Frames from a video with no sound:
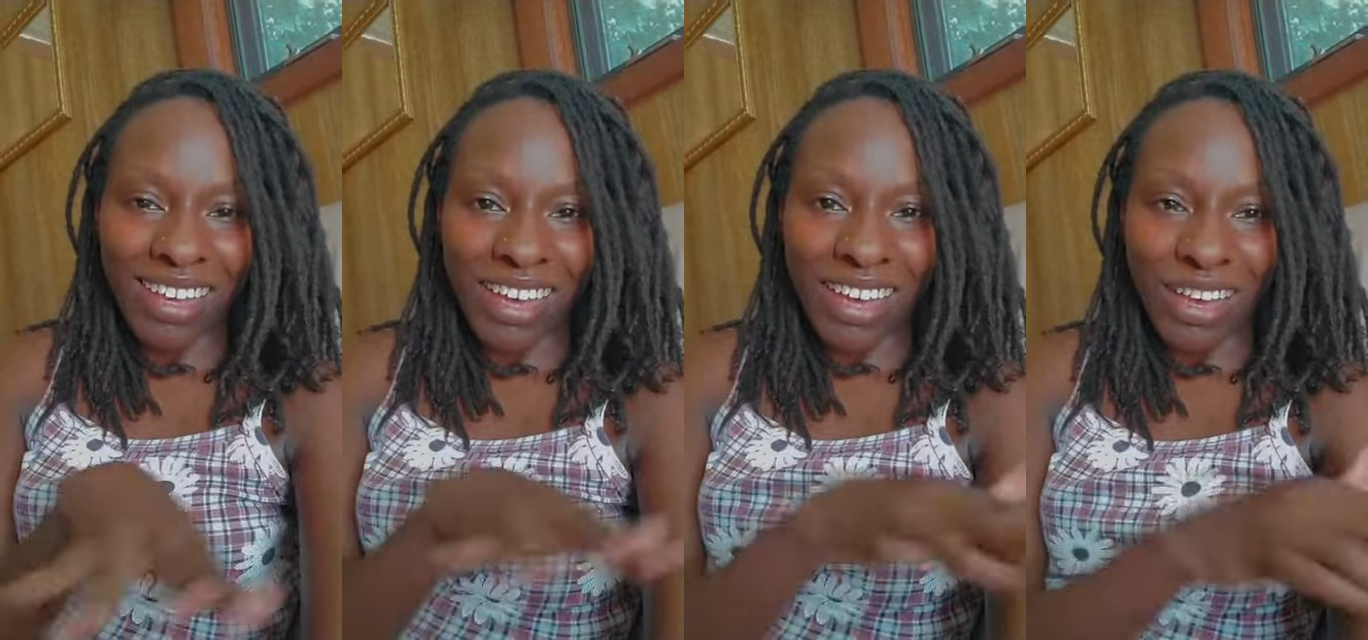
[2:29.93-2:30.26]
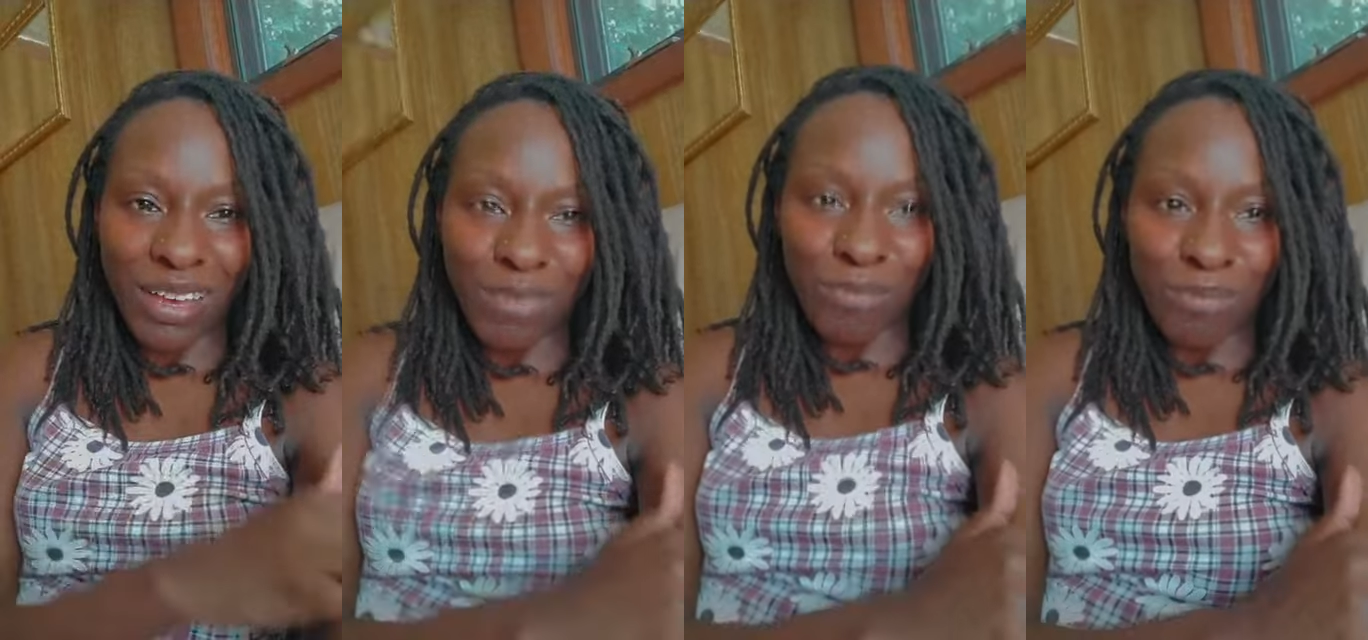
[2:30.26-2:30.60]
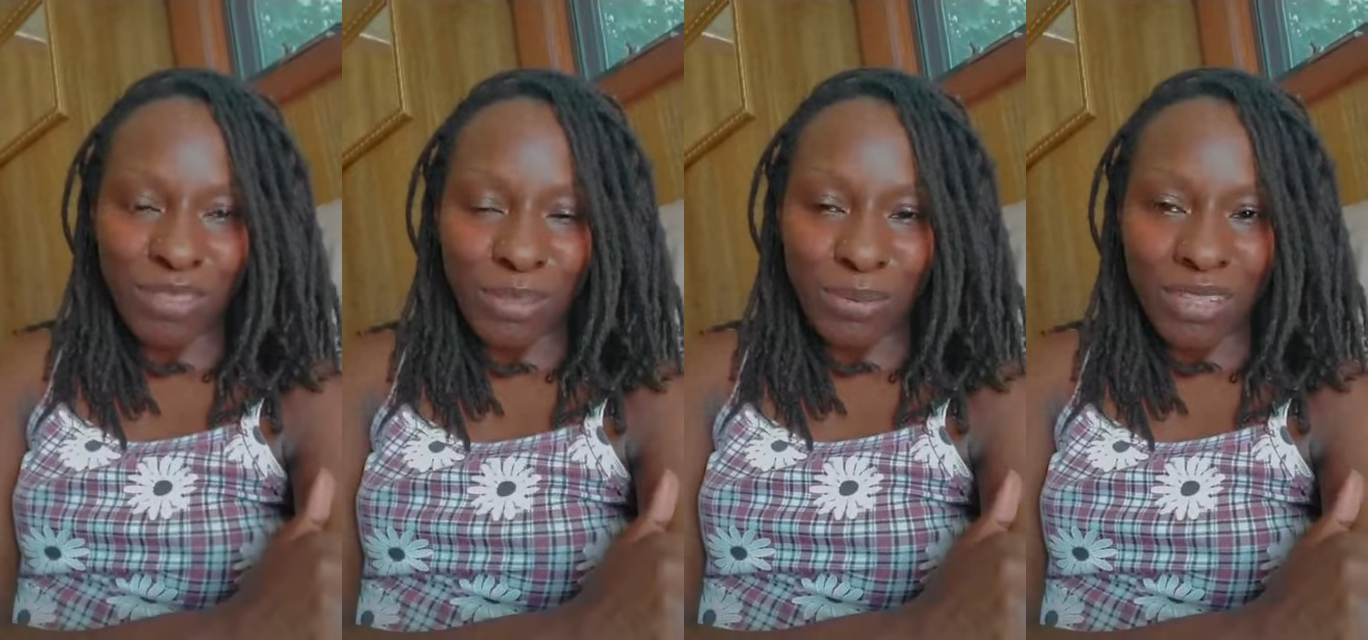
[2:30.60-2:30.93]
um,
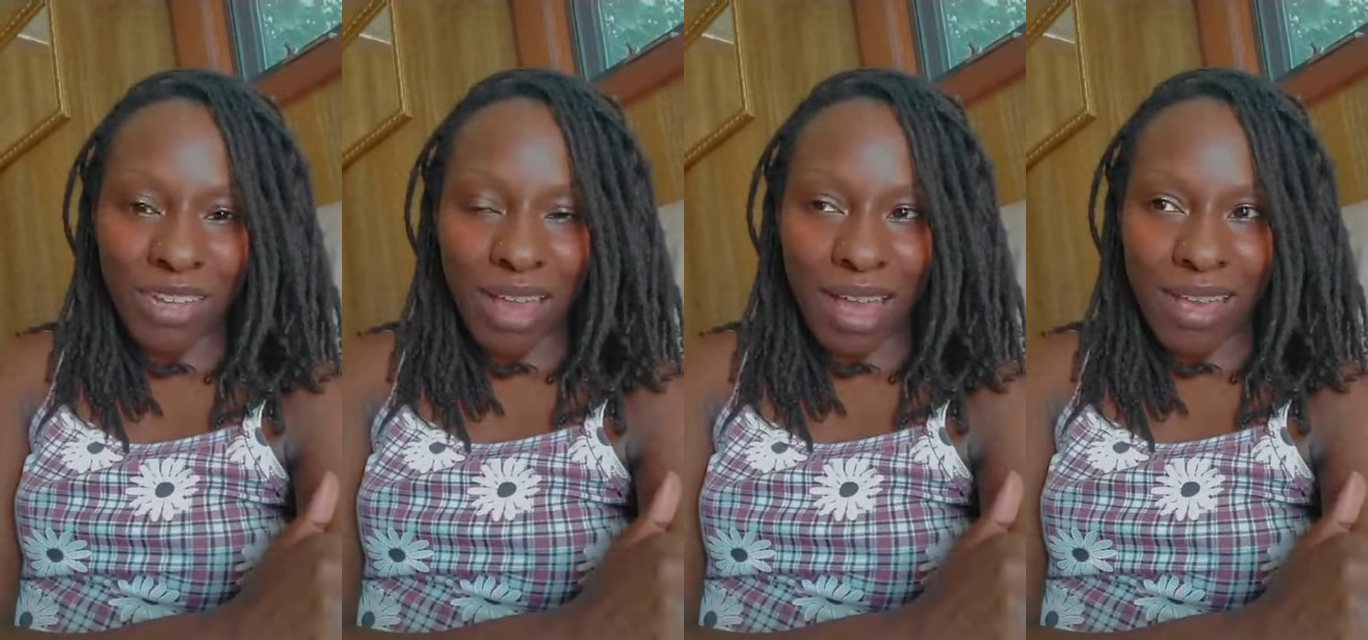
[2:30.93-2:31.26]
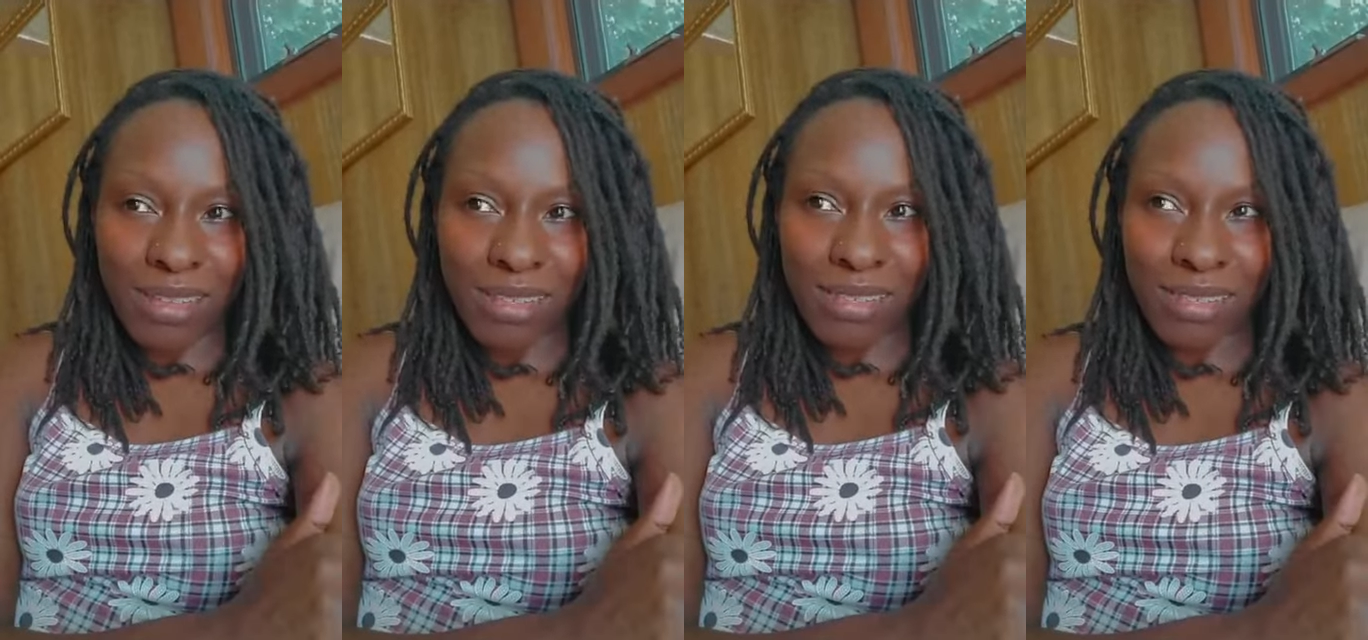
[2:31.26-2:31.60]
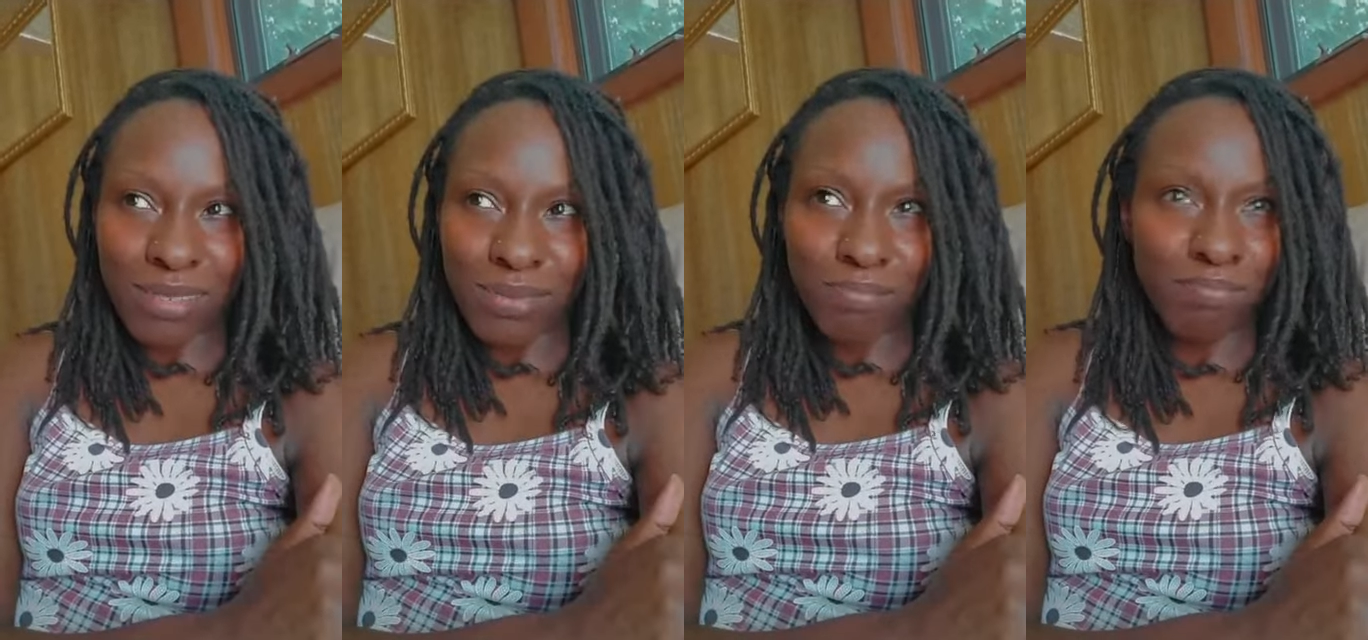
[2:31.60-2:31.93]
someone's class